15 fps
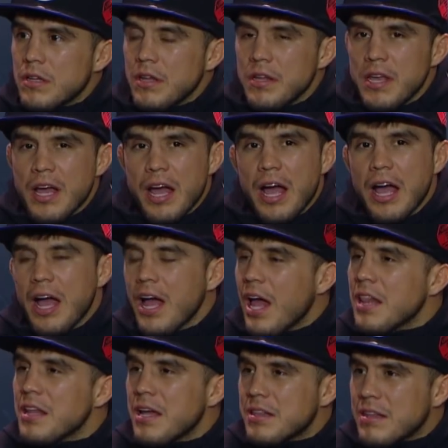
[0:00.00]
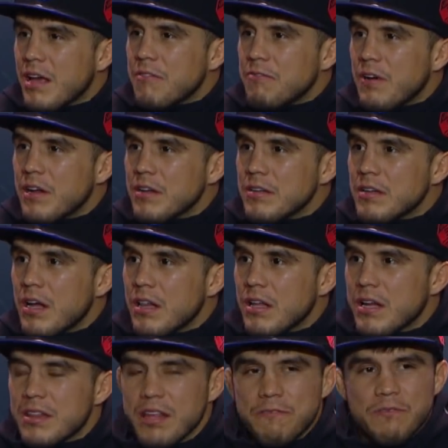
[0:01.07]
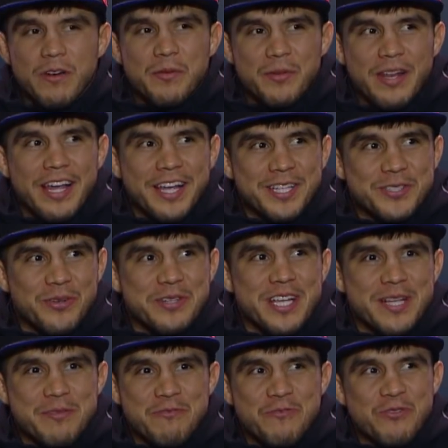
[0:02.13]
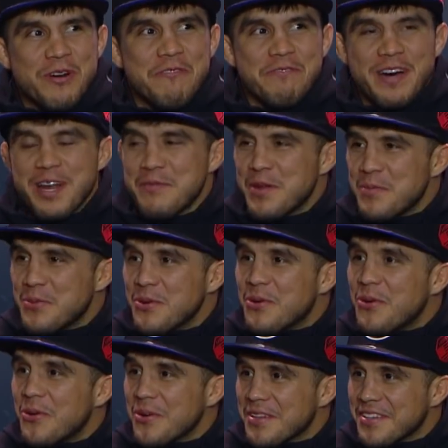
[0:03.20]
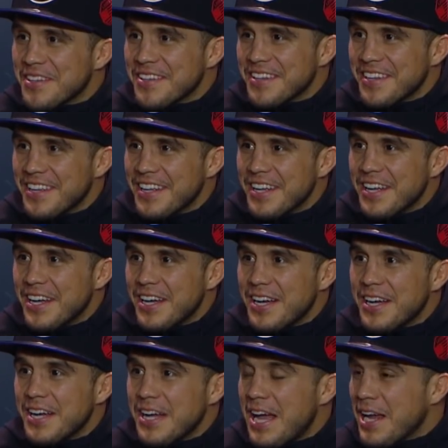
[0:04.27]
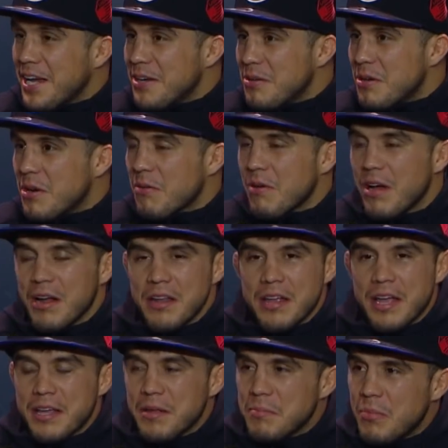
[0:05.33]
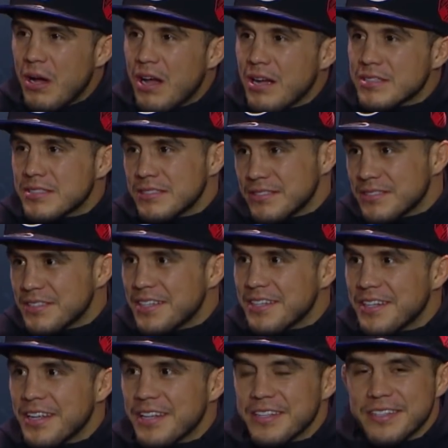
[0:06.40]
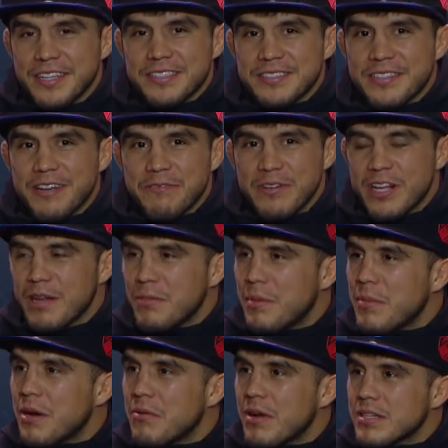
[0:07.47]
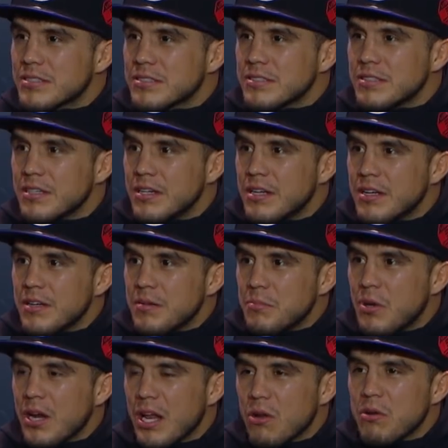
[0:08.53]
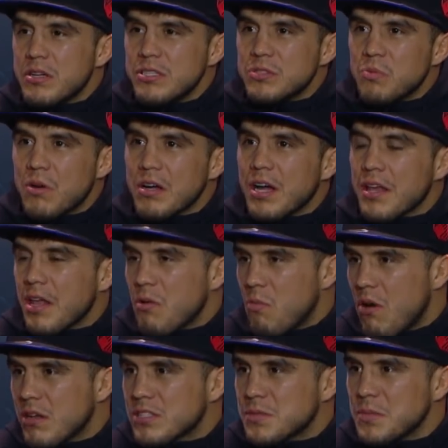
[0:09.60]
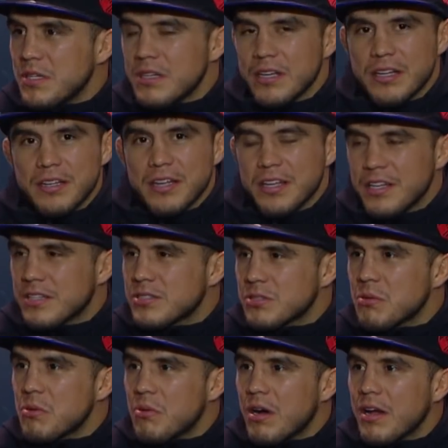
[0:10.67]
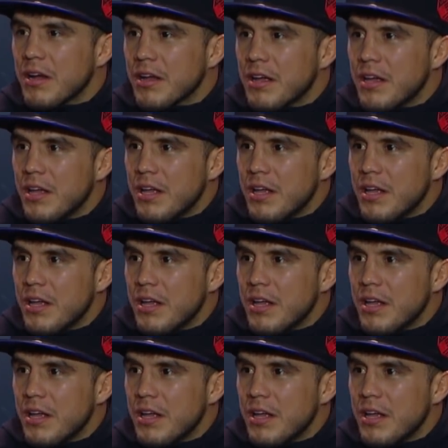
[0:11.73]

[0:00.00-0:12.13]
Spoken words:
Yeah, I like that fight. I like that fight. But like I told you guys before, I'm fighting people accordingly. I can do karate, I can box, and let's not forget about my wrestling. But I know he's one guy that wants me, and so do I.